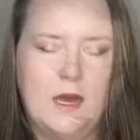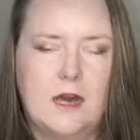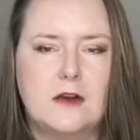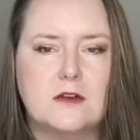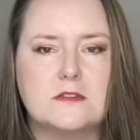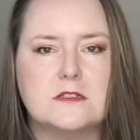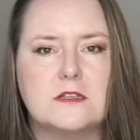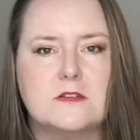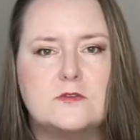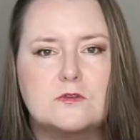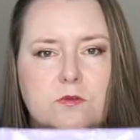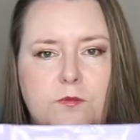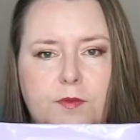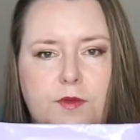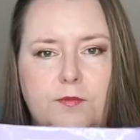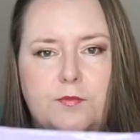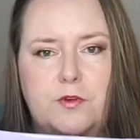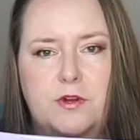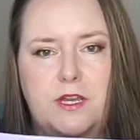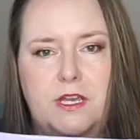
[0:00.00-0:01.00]
Also normally
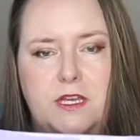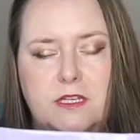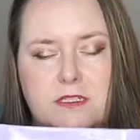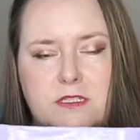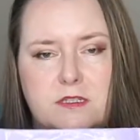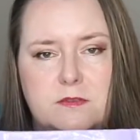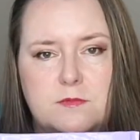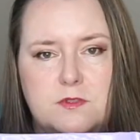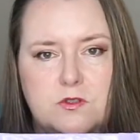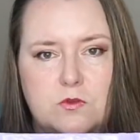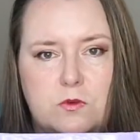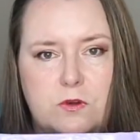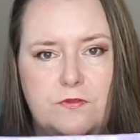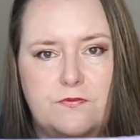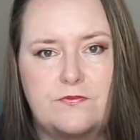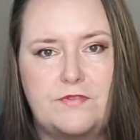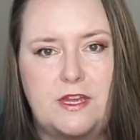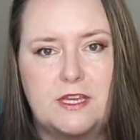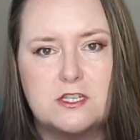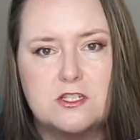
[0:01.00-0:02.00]
bring some sort of
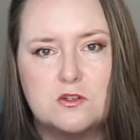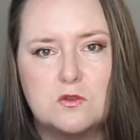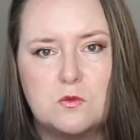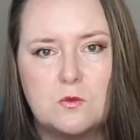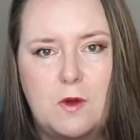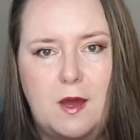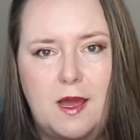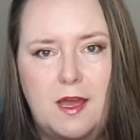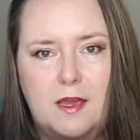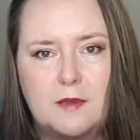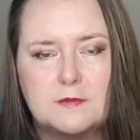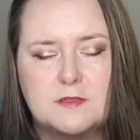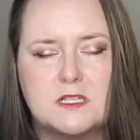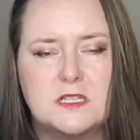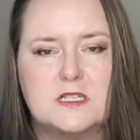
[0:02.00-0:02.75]
facial wipes,